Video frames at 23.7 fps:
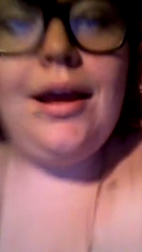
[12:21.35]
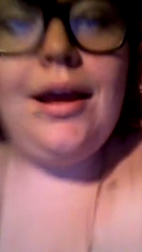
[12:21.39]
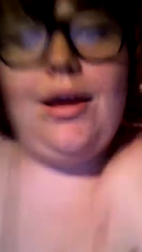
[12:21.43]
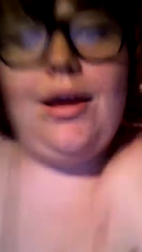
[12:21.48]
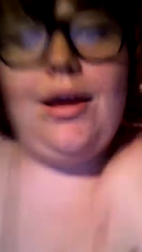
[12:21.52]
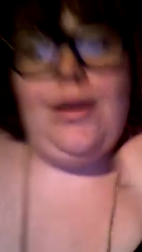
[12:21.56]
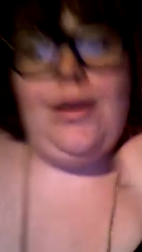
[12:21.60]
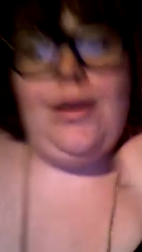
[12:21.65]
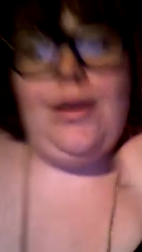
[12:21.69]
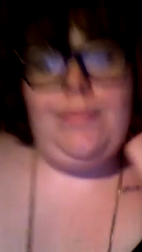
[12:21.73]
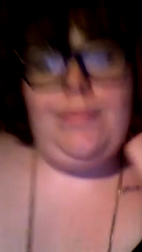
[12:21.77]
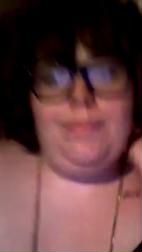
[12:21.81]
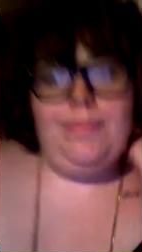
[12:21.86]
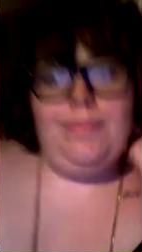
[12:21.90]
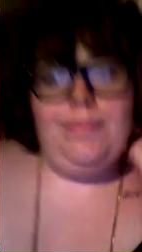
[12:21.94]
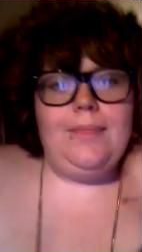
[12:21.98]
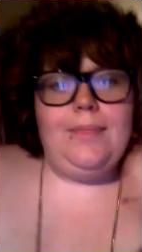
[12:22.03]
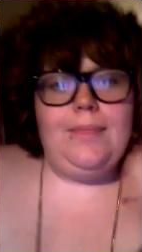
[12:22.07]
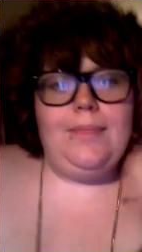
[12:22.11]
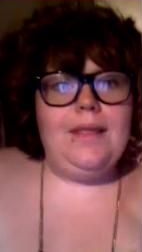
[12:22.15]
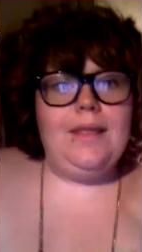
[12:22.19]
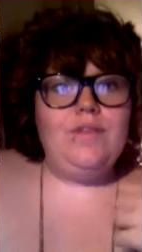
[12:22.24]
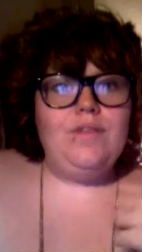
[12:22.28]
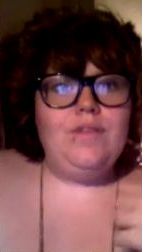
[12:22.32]

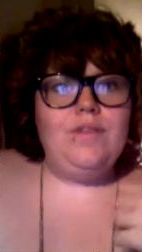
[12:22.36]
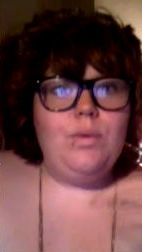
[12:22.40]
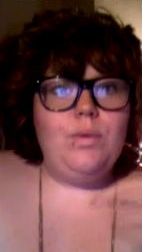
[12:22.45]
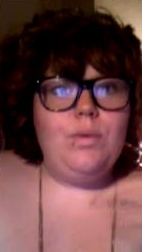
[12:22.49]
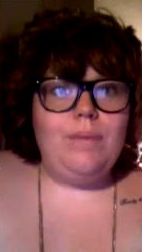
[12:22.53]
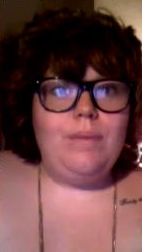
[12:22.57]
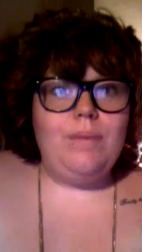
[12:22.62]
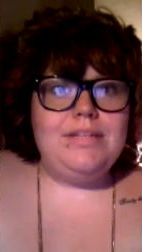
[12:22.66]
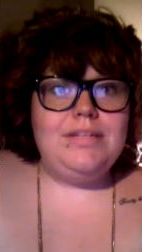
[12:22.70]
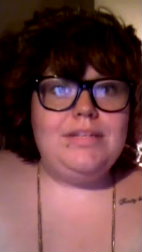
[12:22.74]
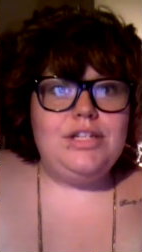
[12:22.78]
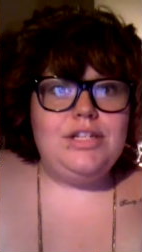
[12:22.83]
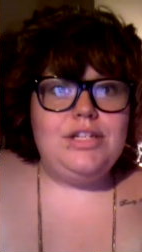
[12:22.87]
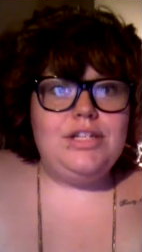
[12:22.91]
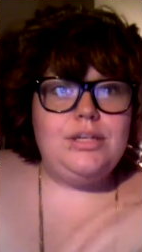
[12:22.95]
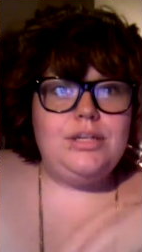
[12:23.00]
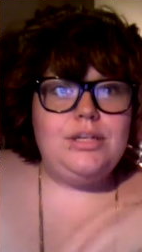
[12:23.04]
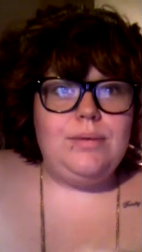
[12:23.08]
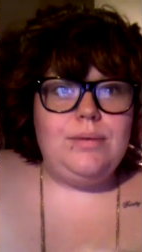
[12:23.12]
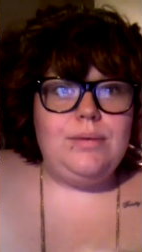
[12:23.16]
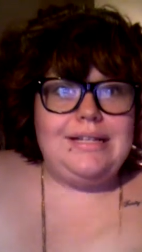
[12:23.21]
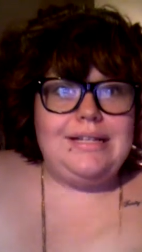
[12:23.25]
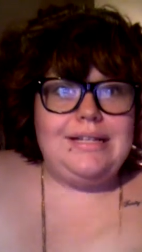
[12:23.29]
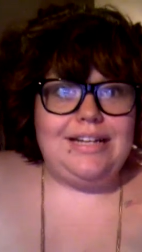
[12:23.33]
If you want me to
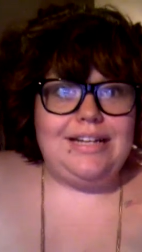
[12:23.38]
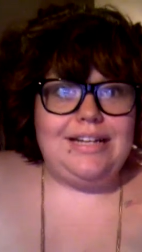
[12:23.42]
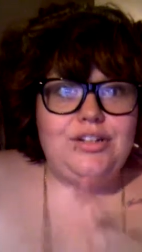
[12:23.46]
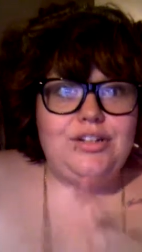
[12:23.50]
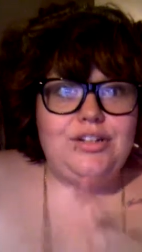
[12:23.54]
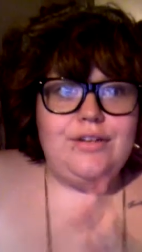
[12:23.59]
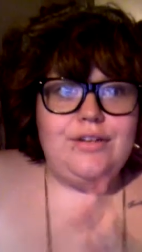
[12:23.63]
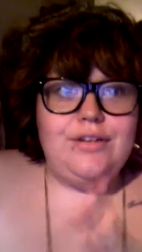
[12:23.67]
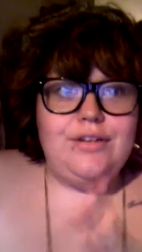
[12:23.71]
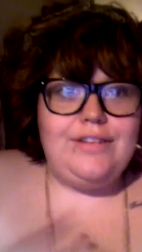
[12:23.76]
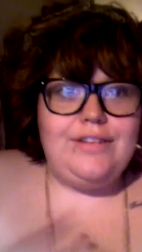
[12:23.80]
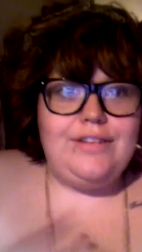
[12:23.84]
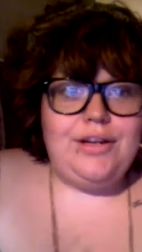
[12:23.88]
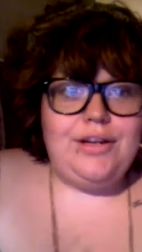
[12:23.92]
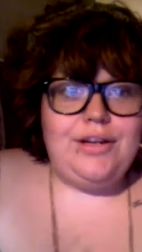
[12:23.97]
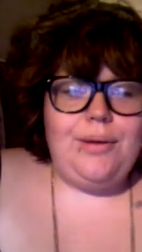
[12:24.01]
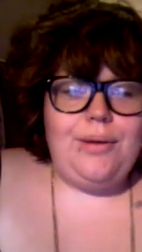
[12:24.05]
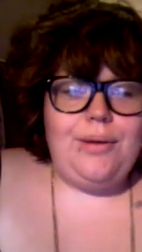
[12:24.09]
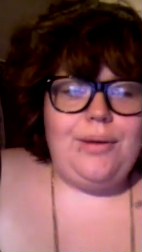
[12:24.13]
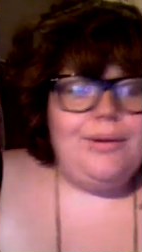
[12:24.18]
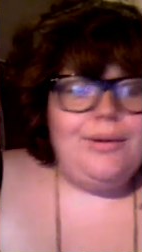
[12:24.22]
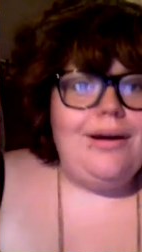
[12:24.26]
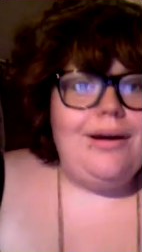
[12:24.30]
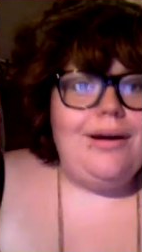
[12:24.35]
do a tattoo
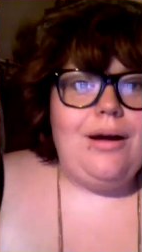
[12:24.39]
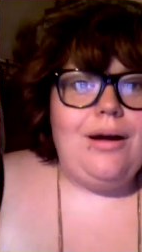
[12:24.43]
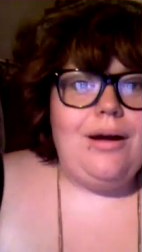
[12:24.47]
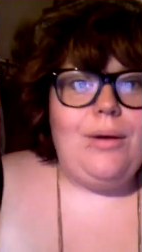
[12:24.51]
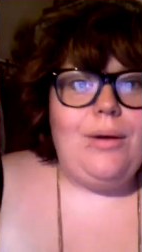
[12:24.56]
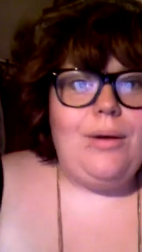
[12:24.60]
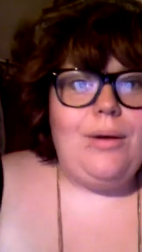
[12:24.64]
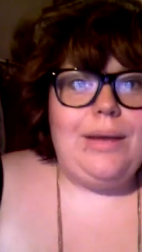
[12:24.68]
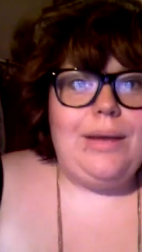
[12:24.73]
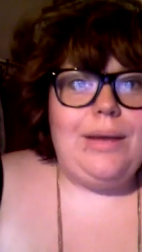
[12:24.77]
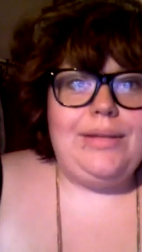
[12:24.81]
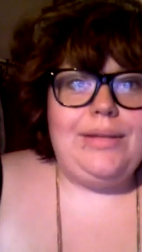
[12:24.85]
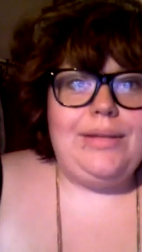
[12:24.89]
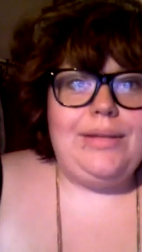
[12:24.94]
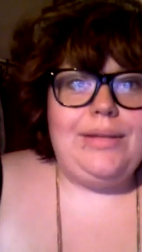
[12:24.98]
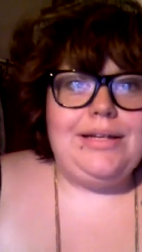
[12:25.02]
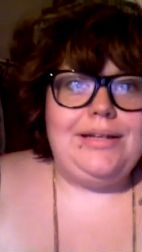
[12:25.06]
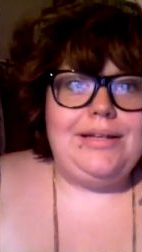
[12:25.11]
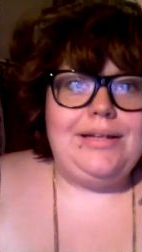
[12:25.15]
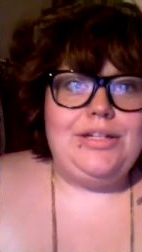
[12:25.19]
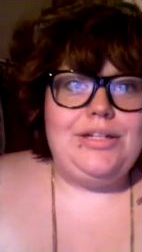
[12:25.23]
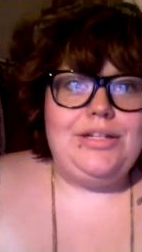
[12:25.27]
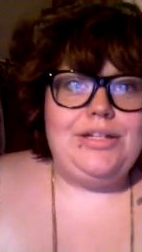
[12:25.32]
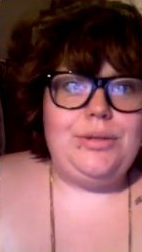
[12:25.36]
video, I'll quite
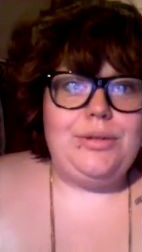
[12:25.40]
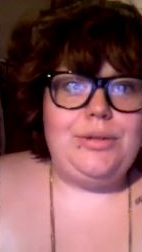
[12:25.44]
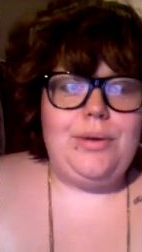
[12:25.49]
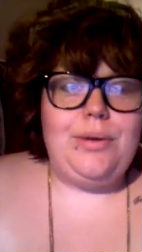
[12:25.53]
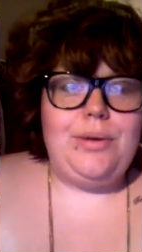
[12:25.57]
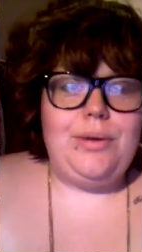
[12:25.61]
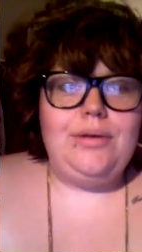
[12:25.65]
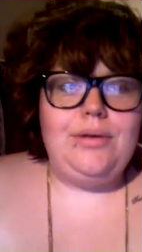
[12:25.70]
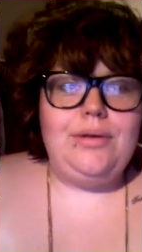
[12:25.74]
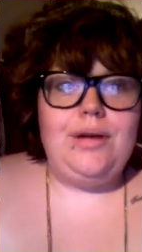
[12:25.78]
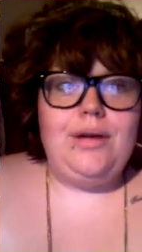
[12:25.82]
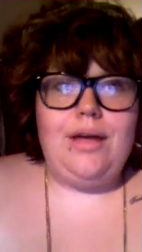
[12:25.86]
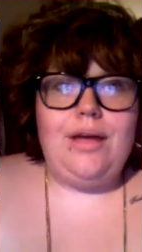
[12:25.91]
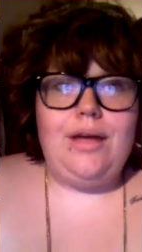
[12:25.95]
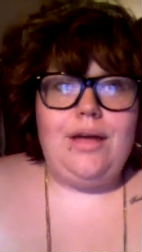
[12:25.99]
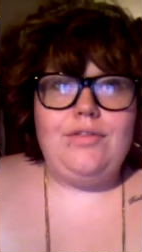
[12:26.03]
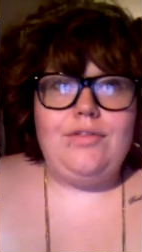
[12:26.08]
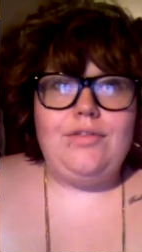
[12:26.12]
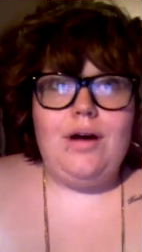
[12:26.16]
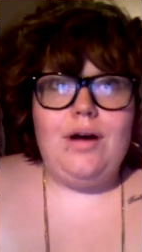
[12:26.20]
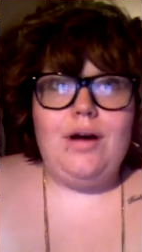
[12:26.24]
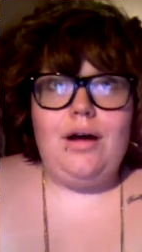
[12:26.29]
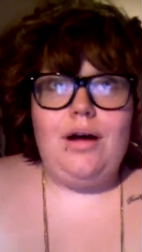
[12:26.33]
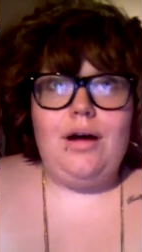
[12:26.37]
willingly do one.
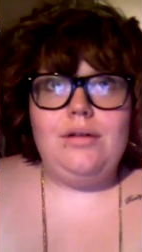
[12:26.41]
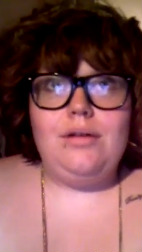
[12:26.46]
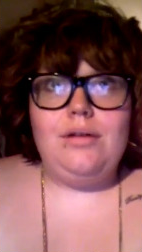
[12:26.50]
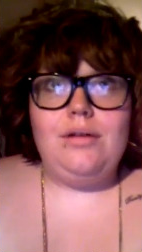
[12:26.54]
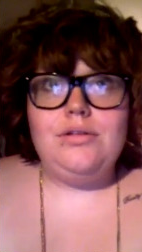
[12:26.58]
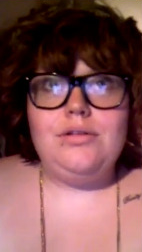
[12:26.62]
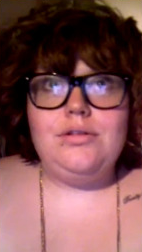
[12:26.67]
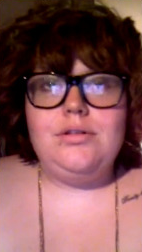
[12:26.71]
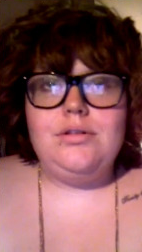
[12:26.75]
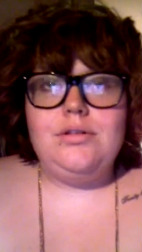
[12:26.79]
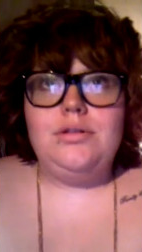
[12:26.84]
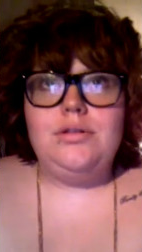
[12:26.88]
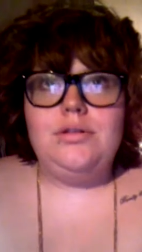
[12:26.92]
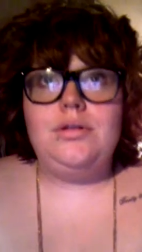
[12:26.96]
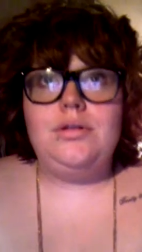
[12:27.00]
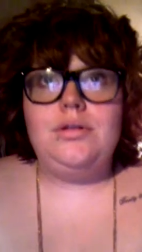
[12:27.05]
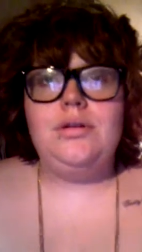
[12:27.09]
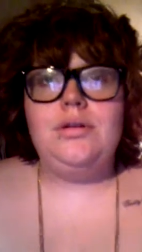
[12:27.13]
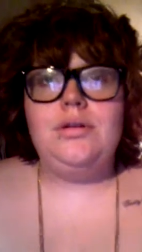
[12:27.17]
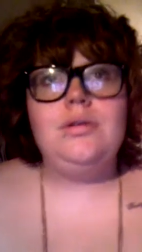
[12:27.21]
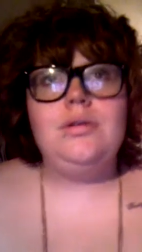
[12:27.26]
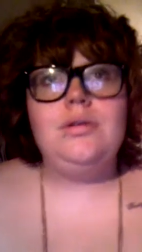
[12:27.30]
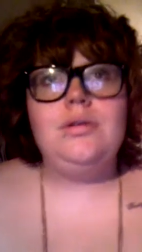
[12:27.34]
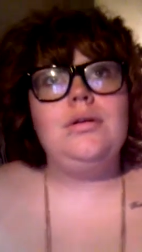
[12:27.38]
I've got,
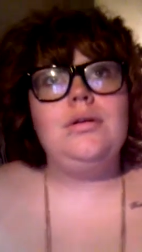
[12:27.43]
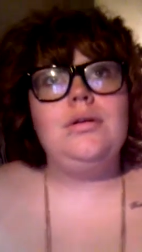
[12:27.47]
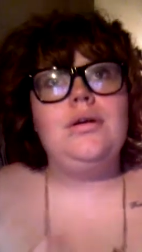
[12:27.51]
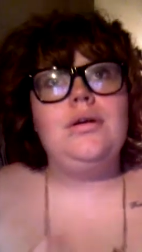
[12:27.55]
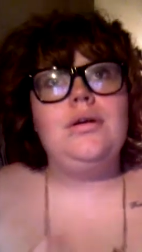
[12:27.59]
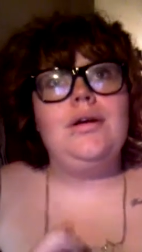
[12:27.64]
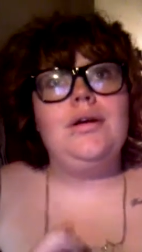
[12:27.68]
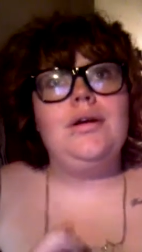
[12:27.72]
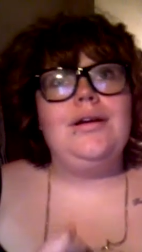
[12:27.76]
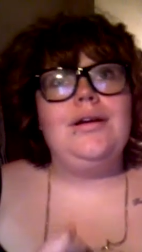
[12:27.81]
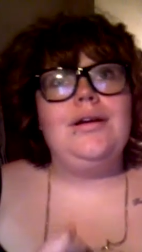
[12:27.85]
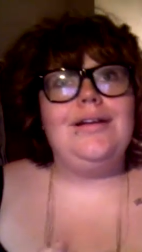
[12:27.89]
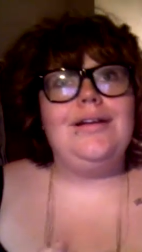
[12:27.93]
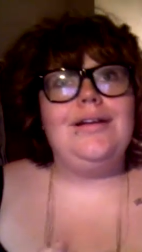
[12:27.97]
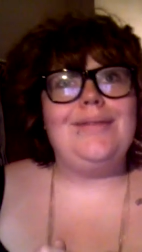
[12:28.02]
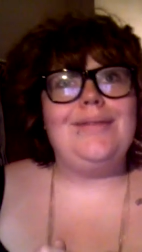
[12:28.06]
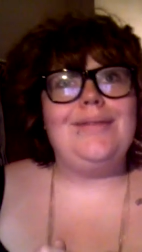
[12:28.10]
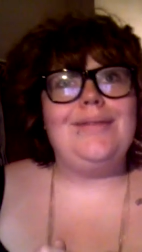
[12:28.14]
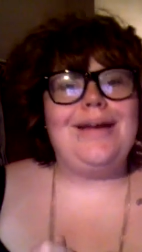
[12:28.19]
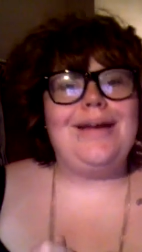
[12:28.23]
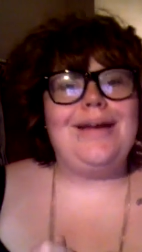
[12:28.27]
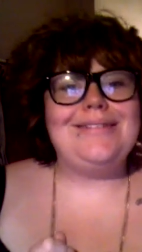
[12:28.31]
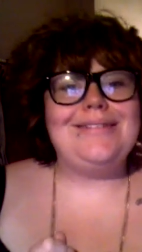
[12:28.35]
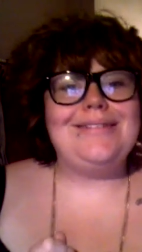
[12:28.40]
let me
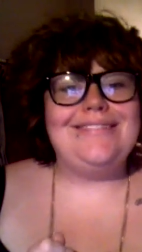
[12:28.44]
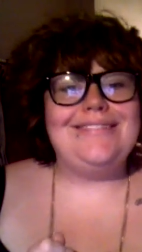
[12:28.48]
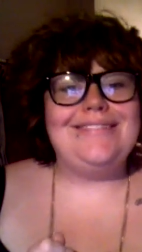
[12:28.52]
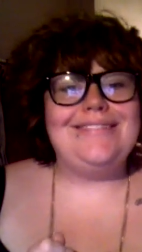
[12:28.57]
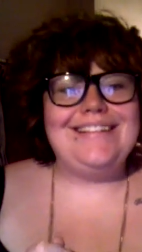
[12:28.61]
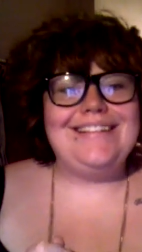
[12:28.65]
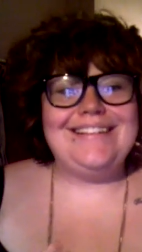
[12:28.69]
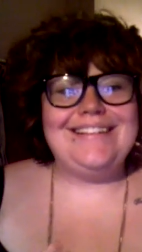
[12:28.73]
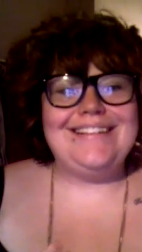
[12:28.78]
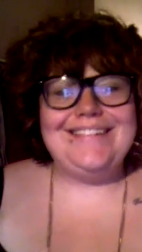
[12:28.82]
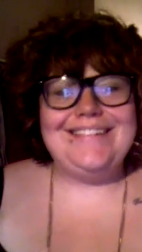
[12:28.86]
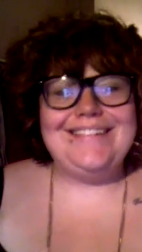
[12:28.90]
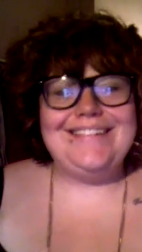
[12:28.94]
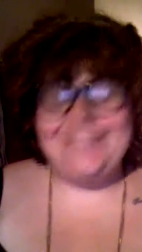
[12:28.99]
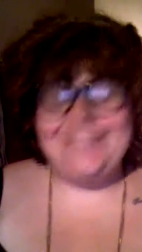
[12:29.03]
count how many tattoos